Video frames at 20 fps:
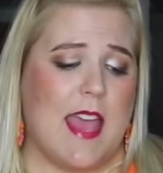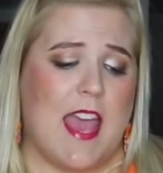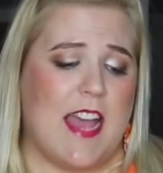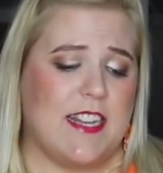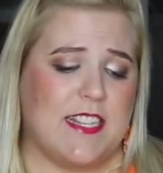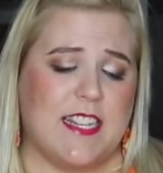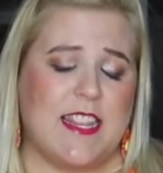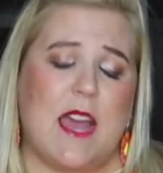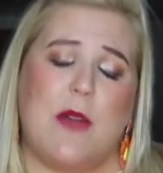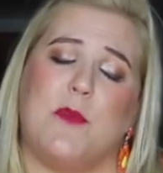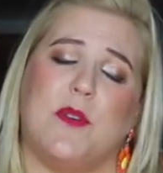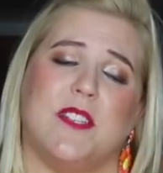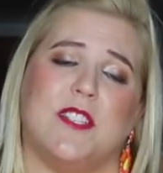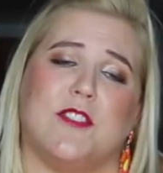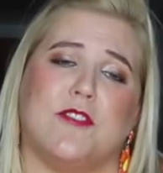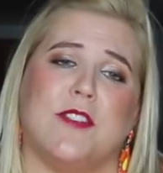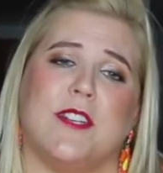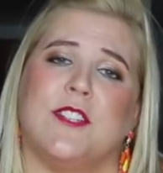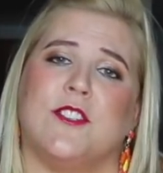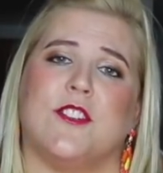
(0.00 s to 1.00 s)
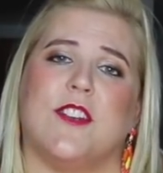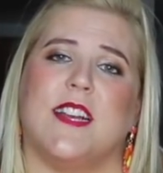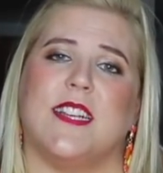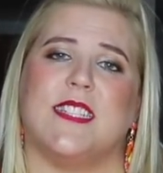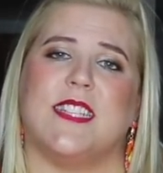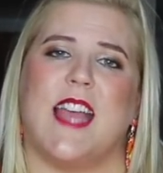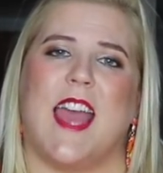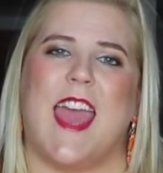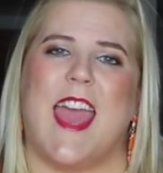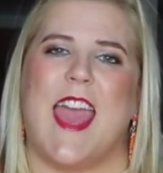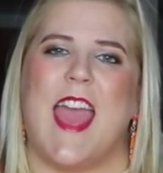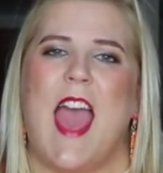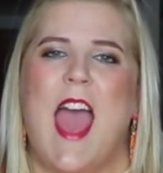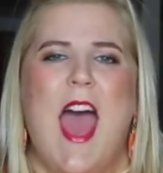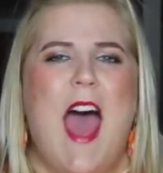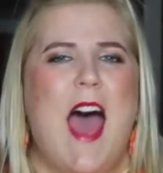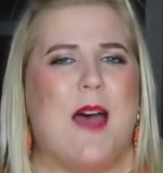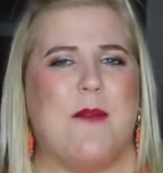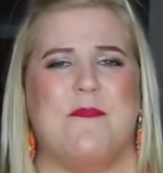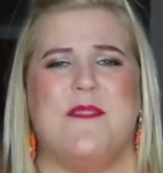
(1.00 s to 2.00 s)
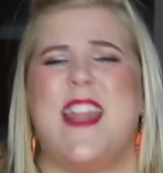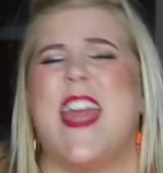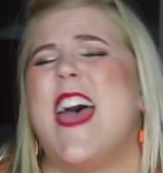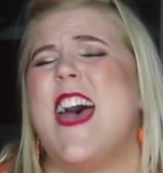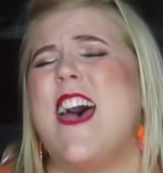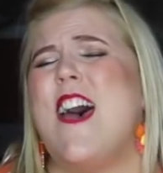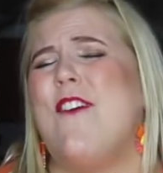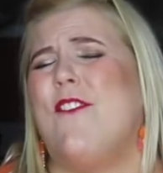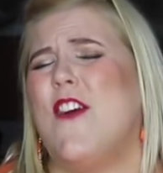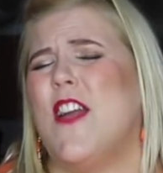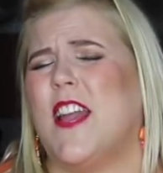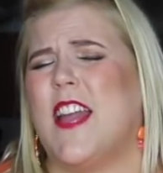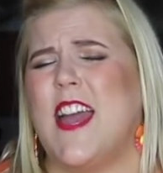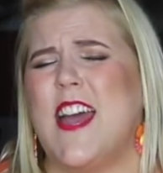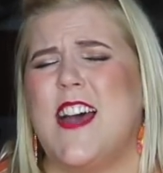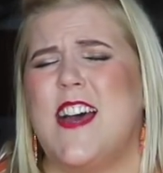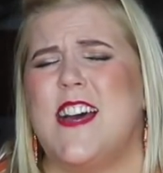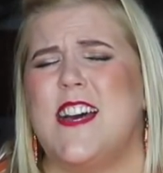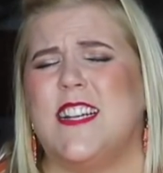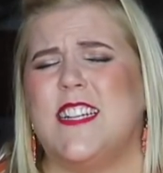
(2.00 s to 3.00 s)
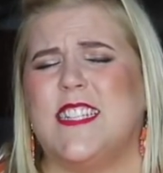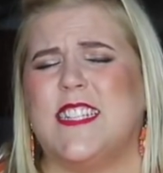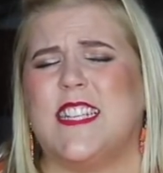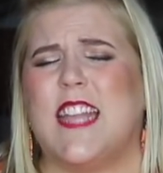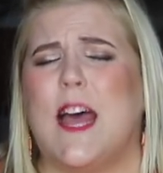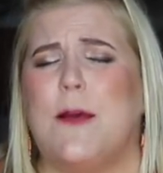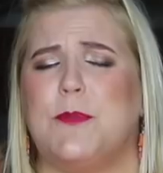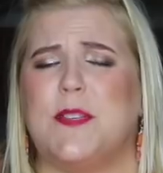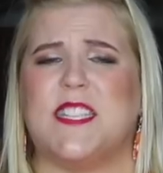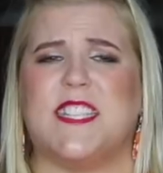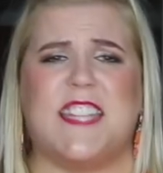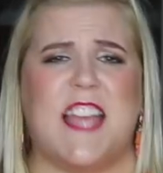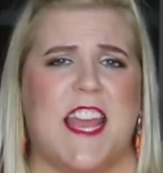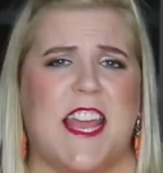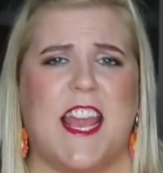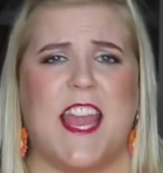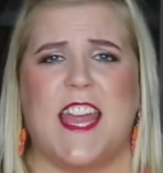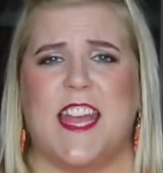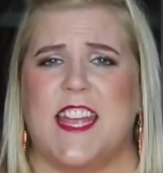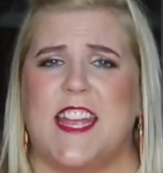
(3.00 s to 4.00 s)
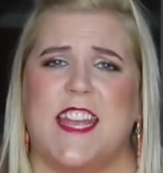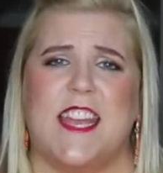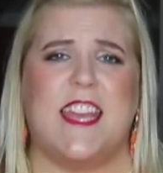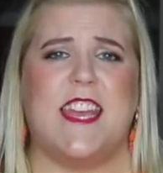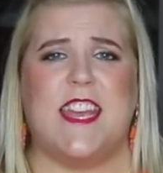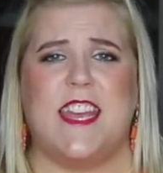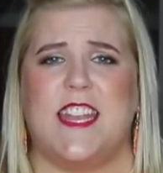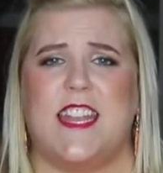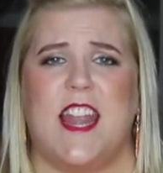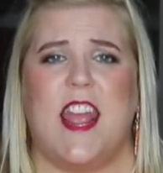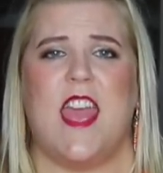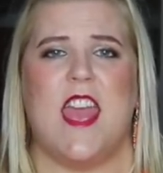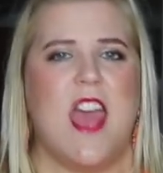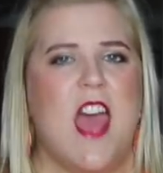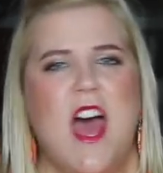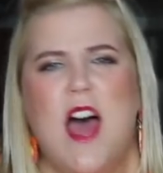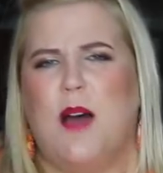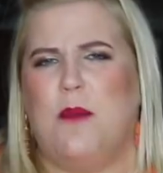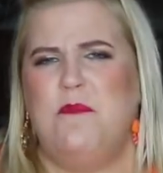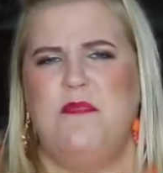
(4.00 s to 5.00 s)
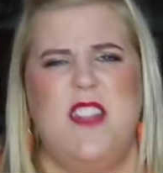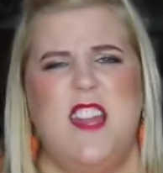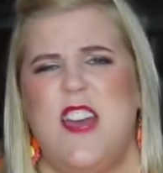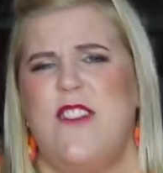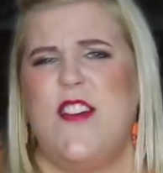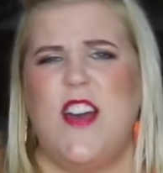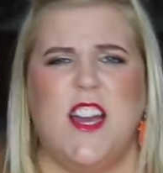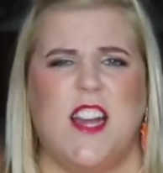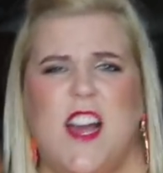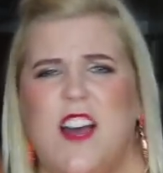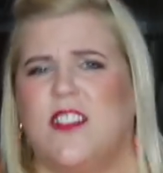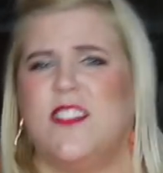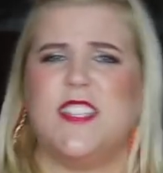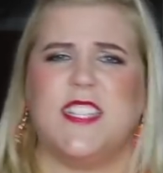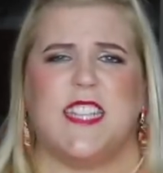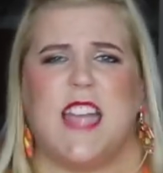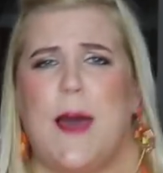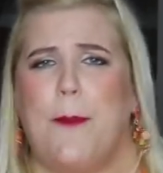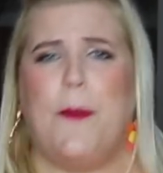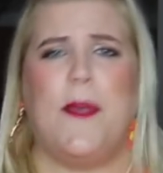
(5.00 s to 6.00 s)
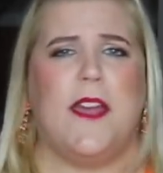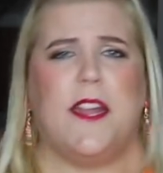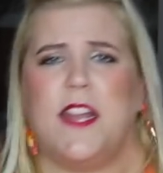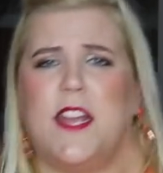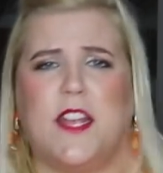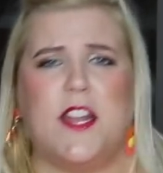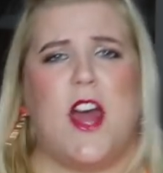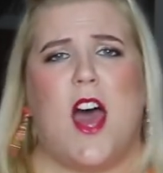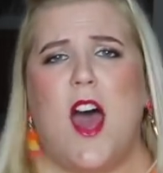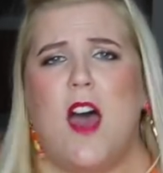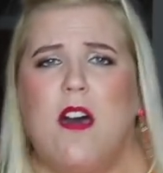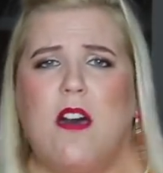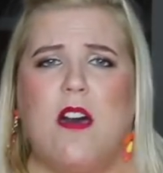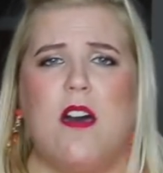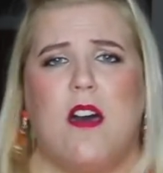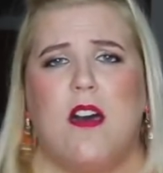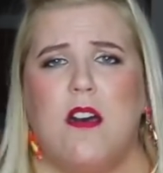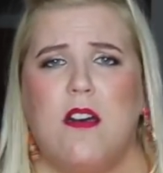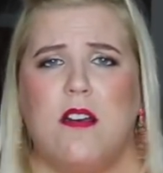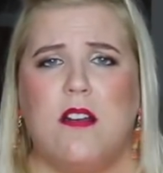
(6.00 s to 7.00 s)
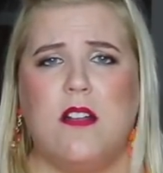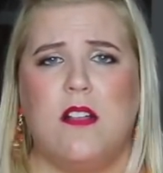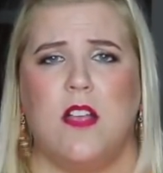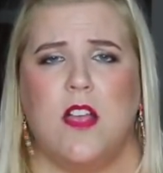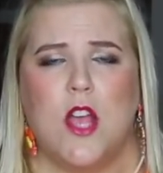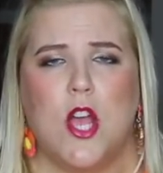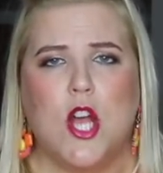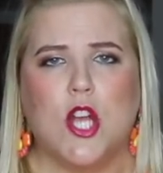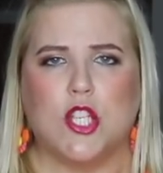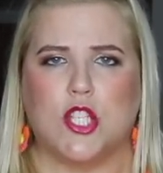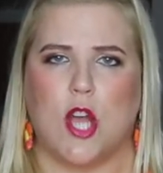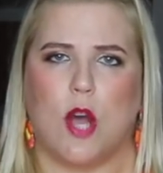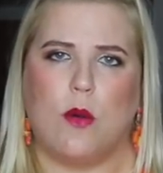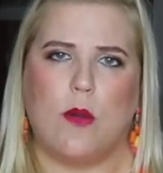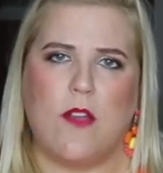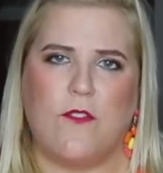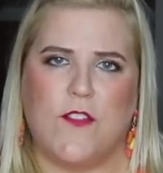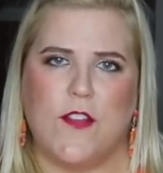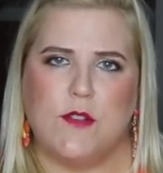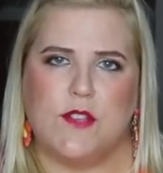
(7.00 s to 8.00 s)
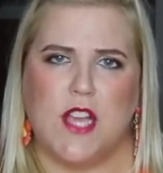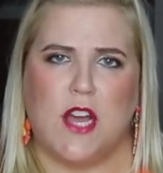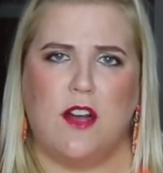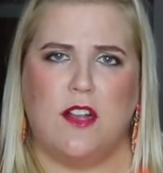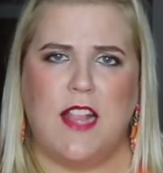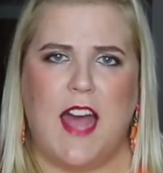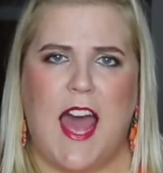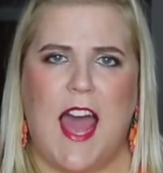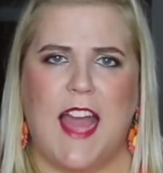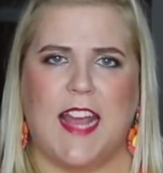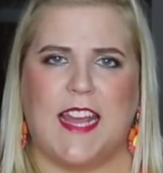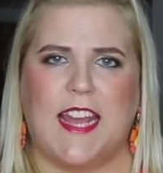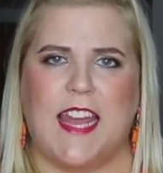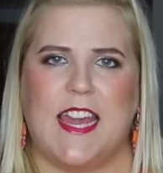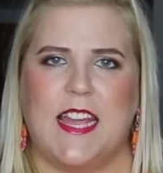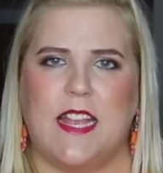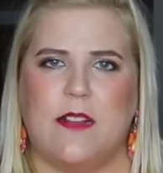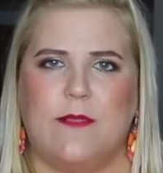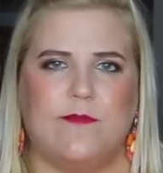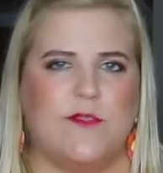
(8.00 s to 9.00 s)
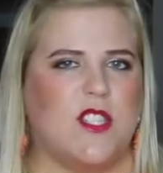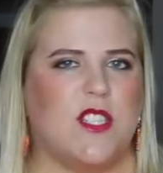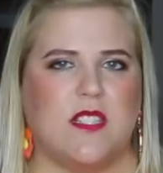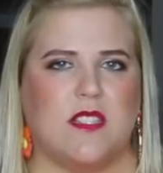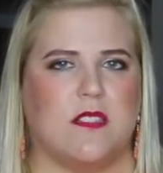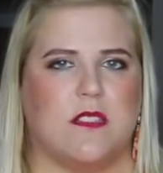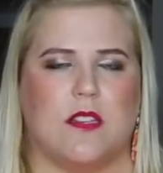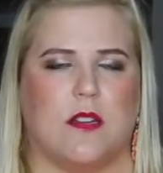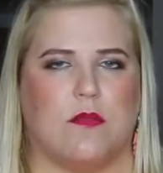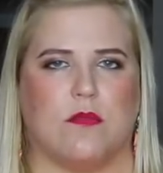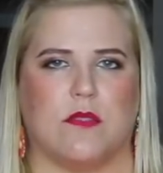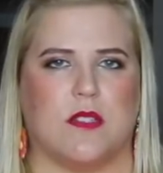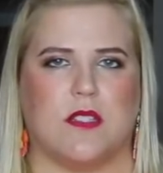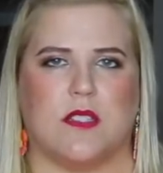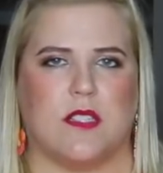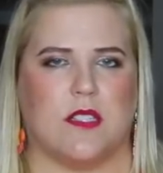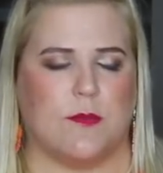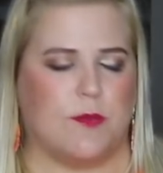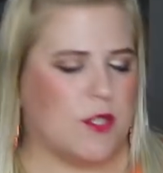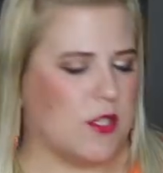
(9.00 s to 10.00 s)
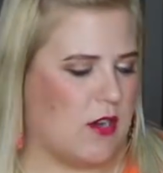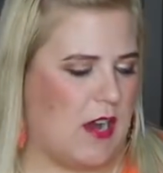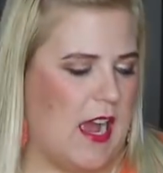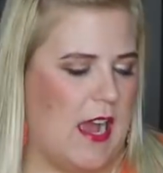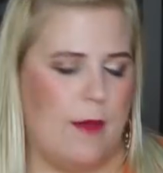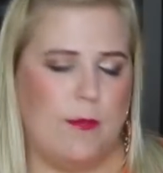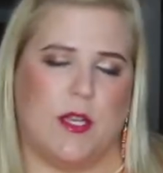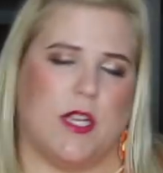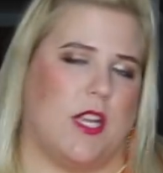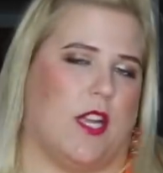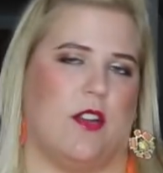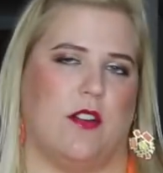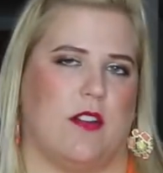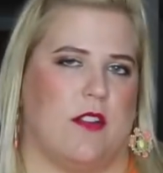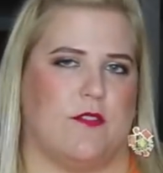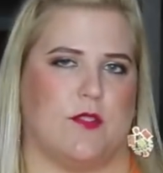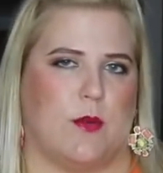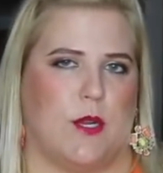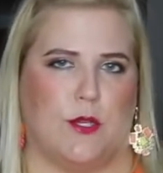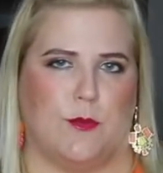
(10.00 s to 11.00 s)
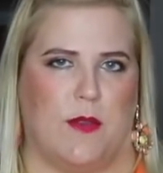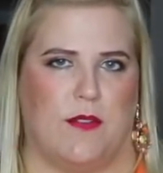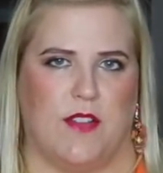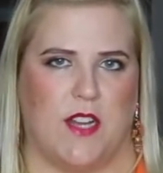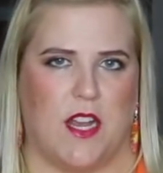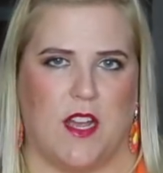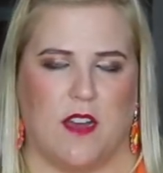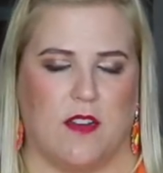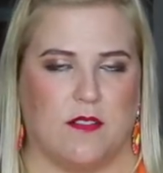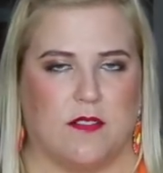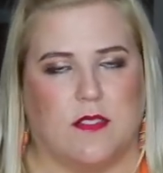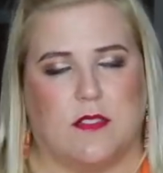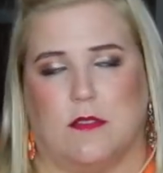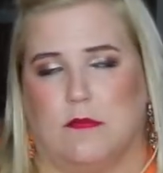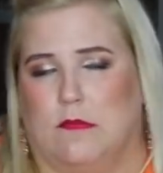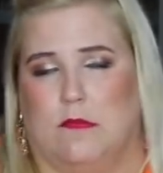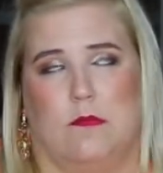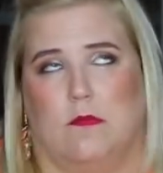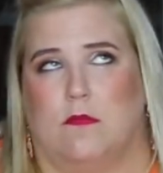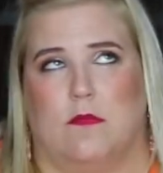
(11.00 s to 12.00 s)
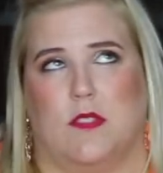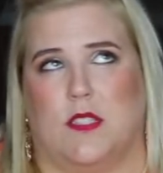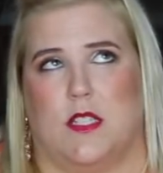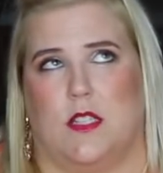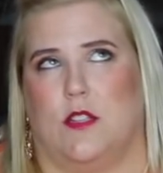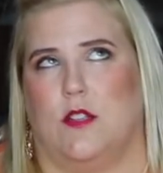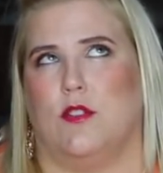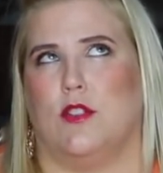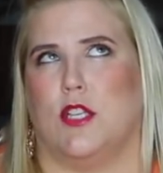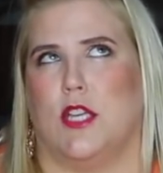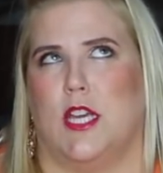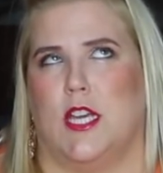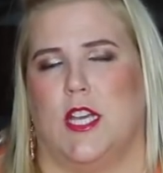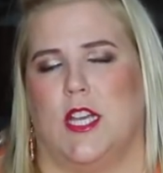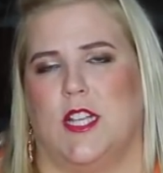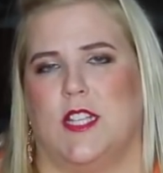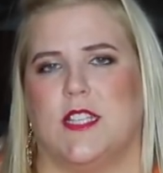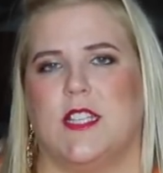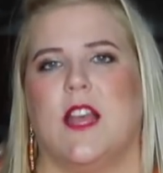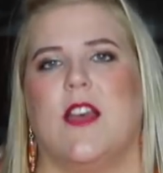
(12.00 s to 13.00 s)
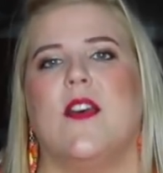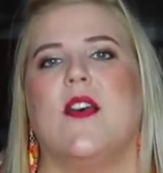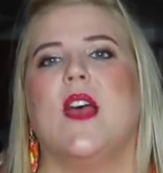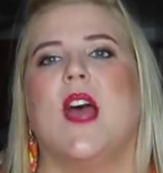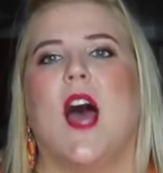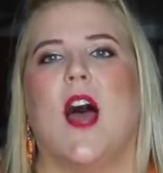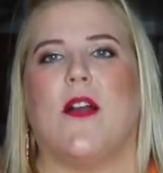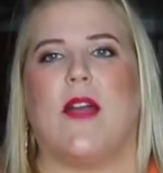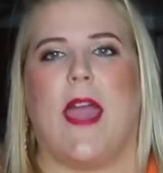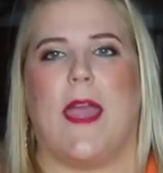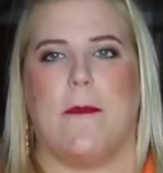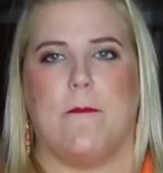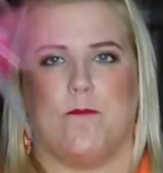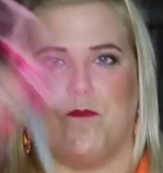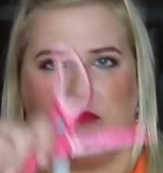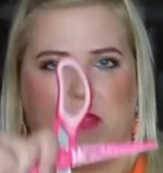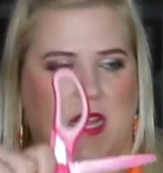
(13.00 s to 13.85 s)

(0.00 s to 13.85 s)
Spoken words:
And to that one stranger I say, I'm never gonna stop singing. I'm never gonna stop it at all. So if you don't like it, just don't just subscribe. Like, you don't have to watch my videos. Solutions. Okay,